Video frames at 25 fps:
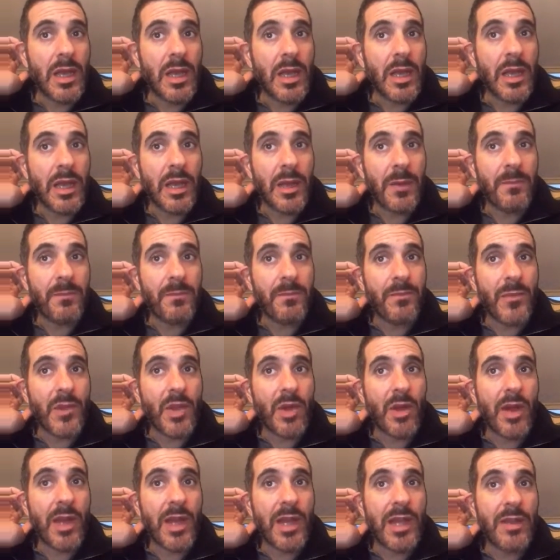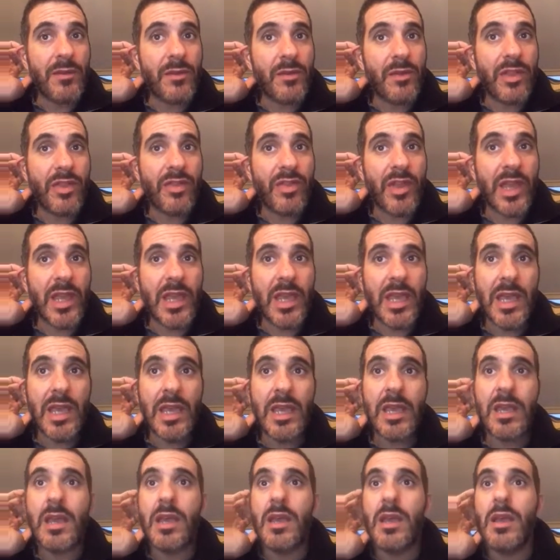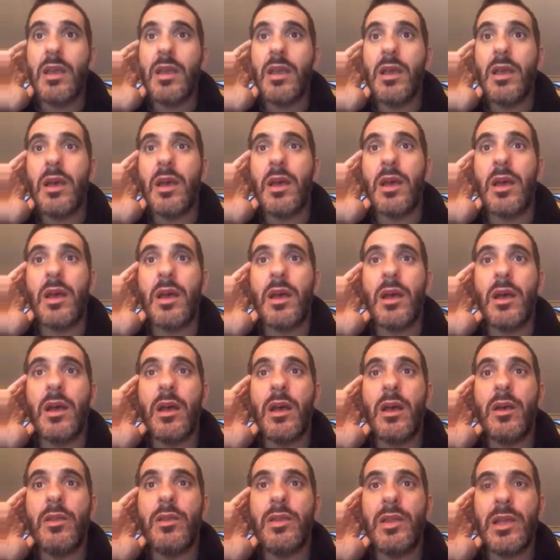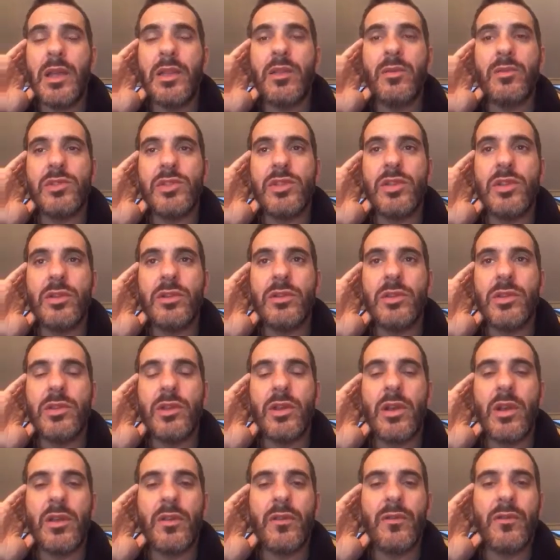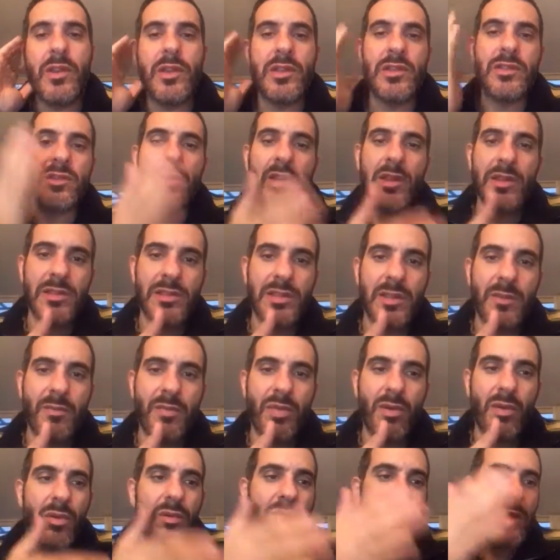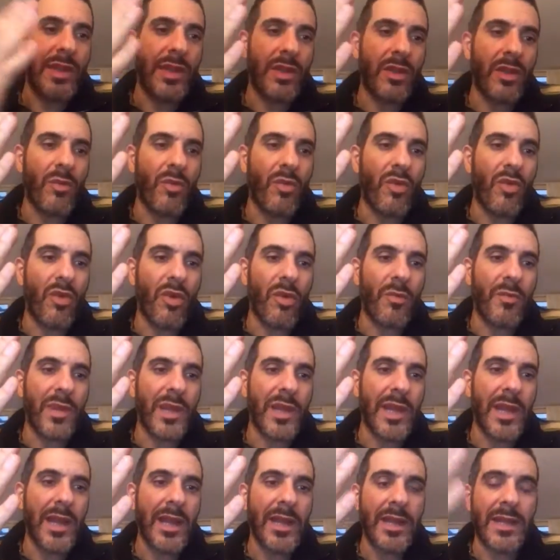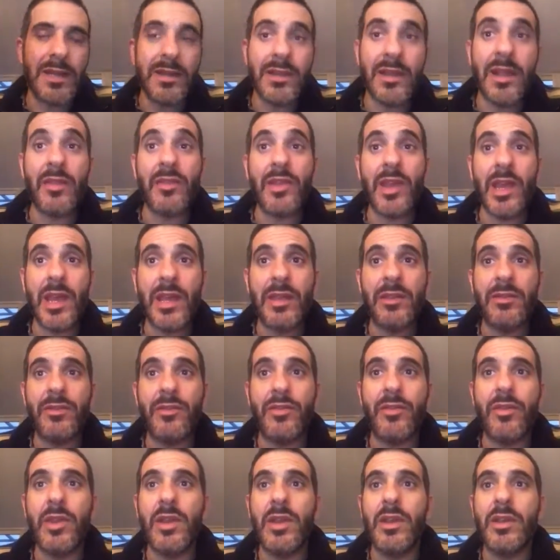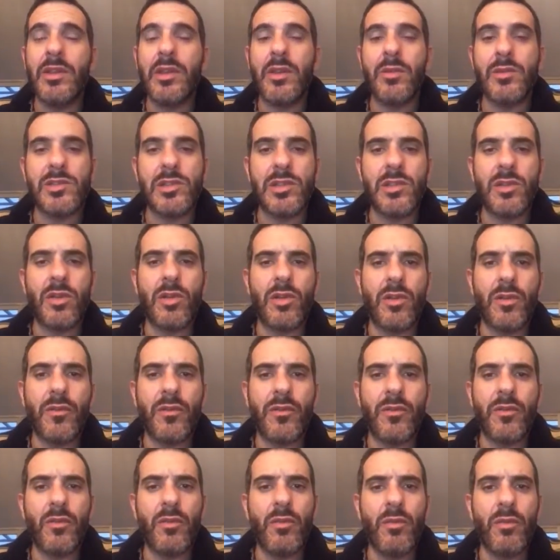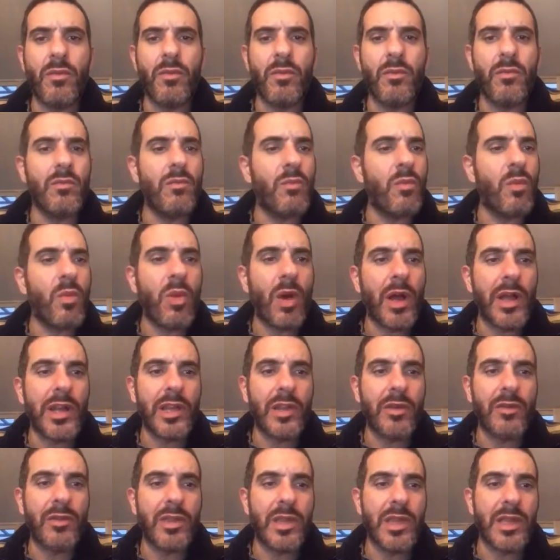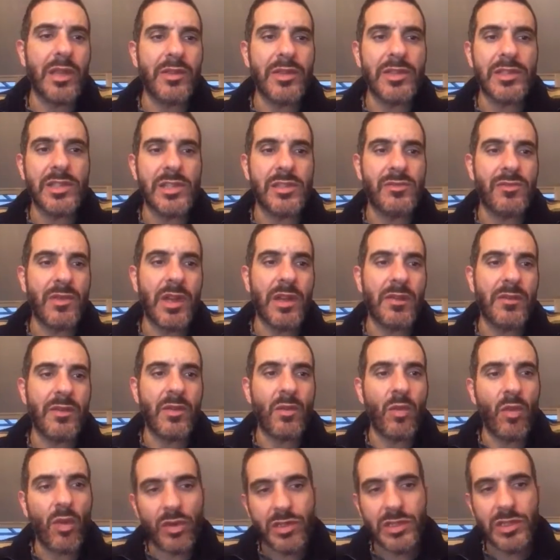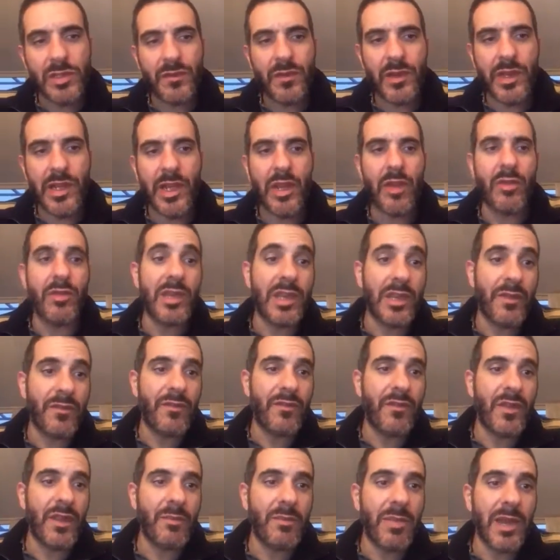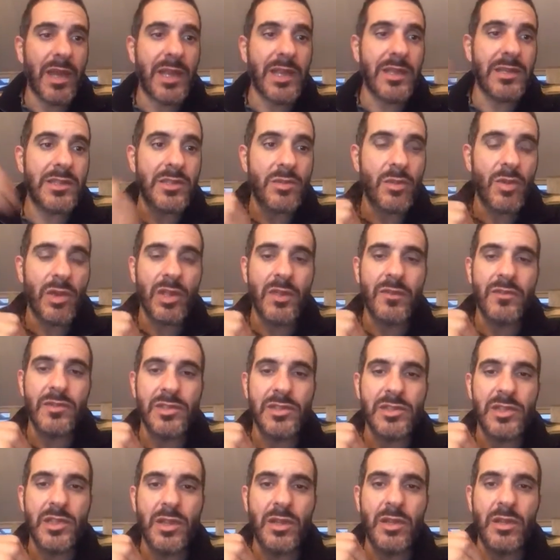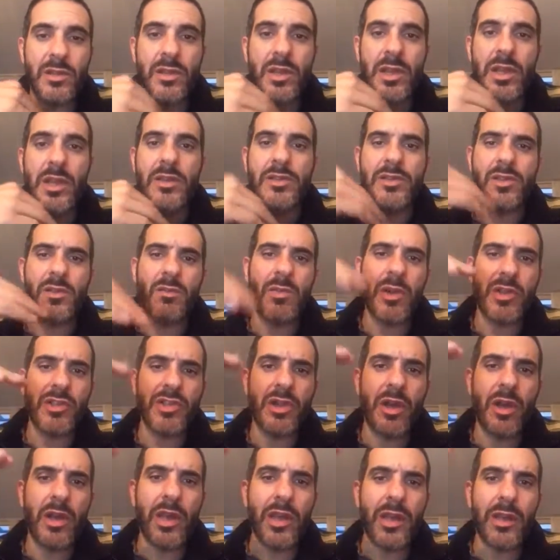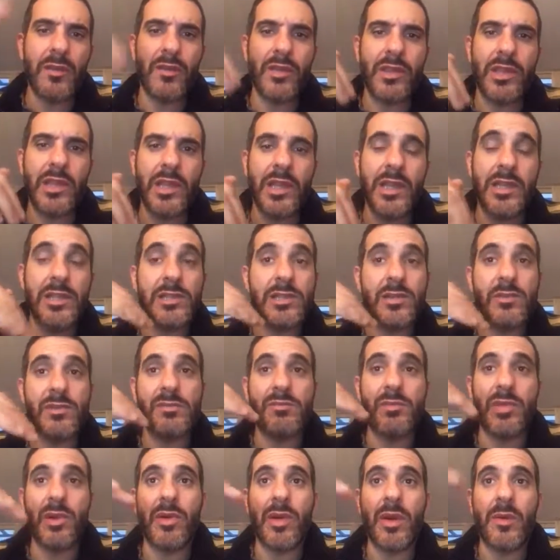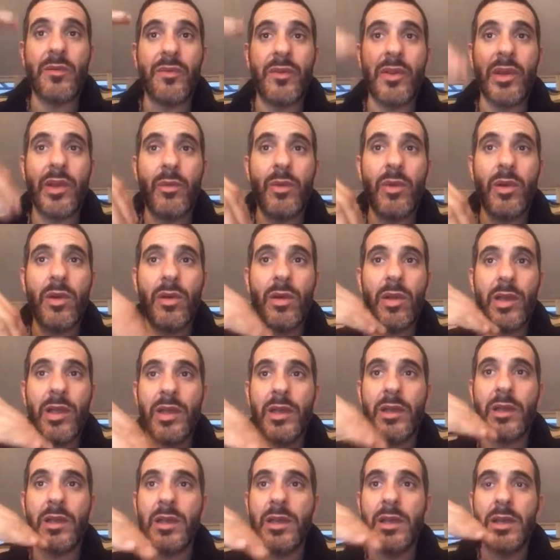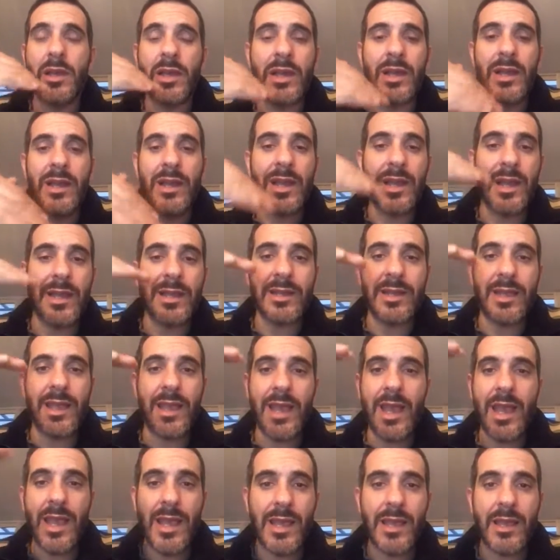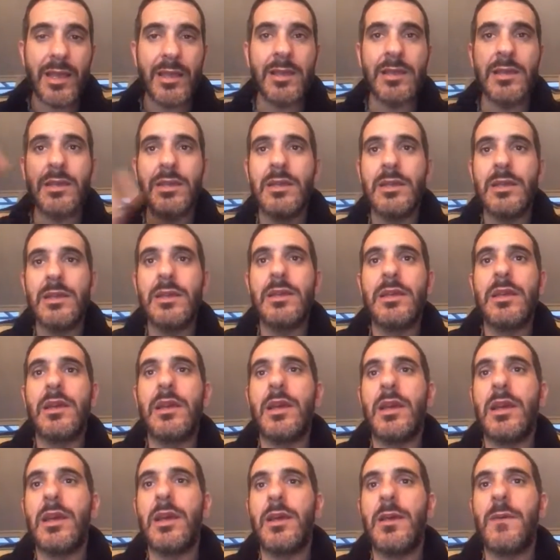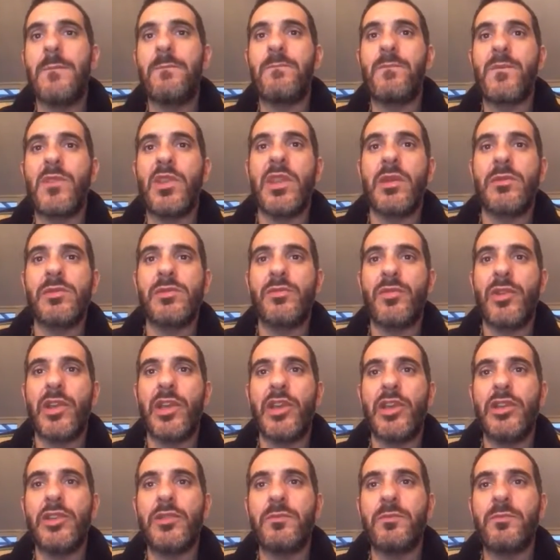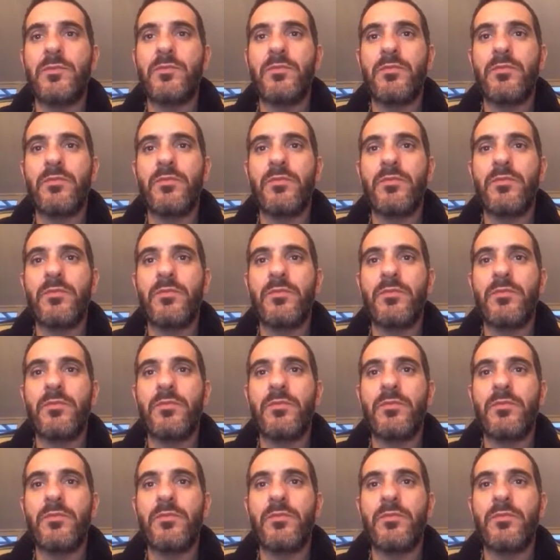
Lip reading: Your higher level thinking. That was good. It started simple, then it got more complicated, and at the end there was a lot of, why do you think this is relevant? Watch the video, give feedback into what you've just learned. So much higher level thinking. So it was built up very well, like a layered cake. So that was pretty good.